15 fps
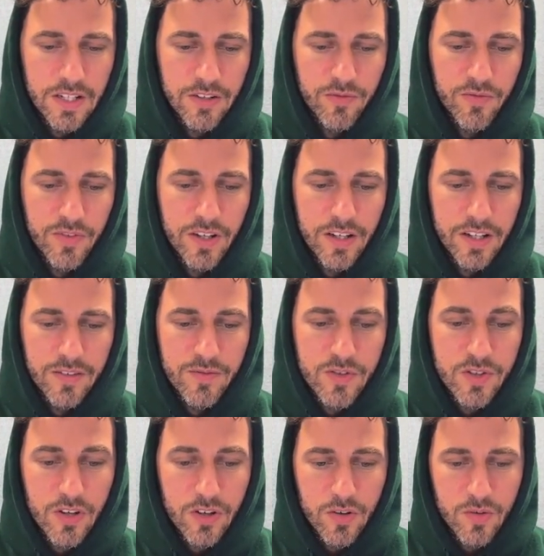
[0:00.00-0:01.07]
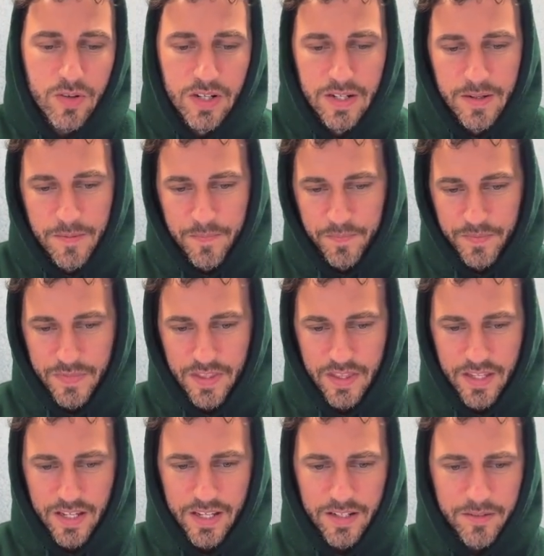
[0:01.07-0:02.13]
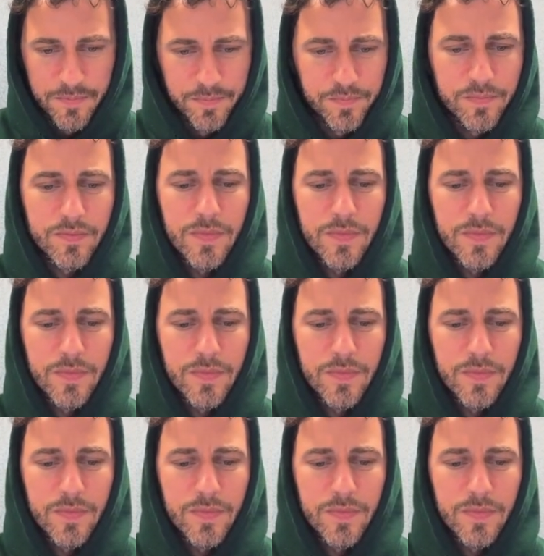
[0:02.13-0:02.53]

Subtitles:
If so, then